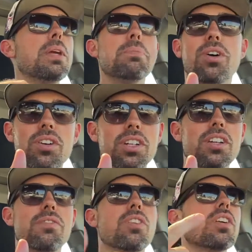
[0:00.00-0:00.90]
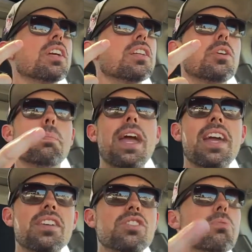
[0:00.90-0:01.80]
people aren't converting, you're
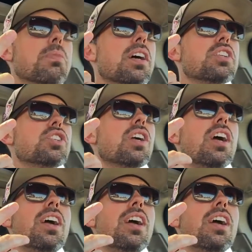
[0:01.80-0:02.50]
paying too much,